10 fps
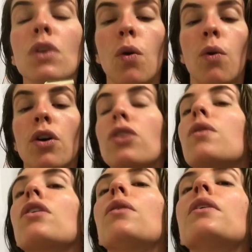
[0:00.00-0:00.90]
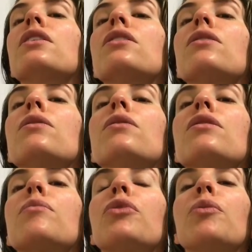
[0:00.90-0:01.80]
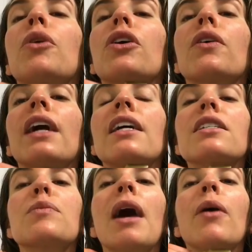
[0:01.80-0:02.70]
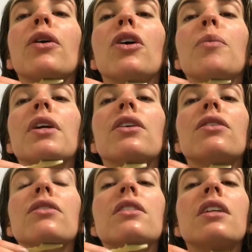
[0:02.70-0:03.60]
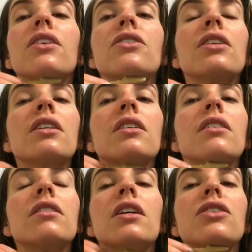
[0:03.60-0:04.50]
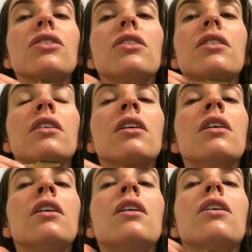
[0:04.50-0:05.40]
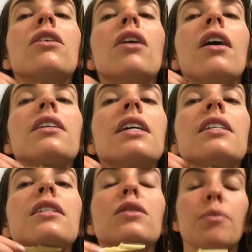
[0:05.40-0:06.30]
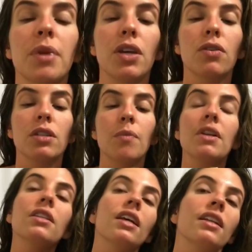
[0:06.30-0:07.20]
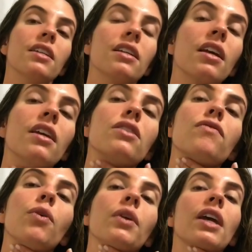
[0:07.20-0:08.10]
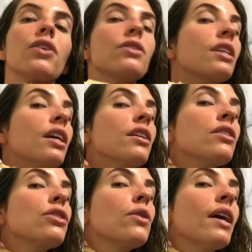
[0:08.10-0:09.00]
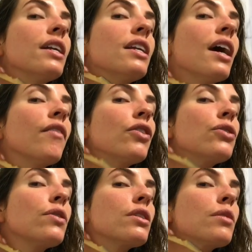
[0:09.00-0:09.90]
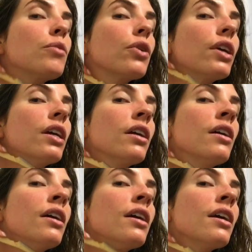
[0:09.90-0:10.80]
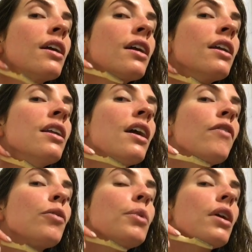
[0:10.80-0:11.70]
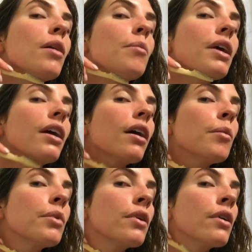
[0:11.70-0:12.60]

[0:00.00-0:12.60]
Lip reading: or you can always use, Blue Mercury has these Power Glow peels, Dr. Gross has these peels, something like that's gonna exfoliate your skin. So I never do this in the morning, and I never put on makeup